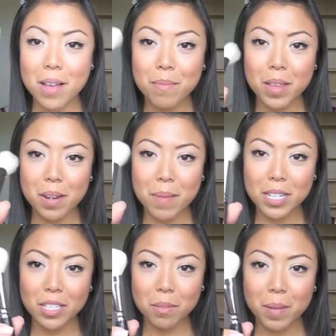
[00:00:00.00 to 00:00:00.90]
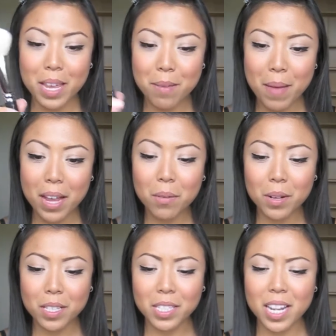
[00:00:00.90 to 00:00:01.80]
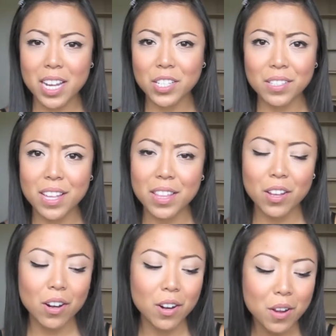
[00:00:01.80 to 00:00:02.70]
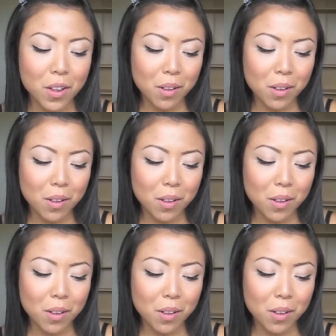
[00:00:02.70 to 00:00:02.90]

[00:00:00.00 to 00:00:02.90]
it matches my MAC ones, and I just think they're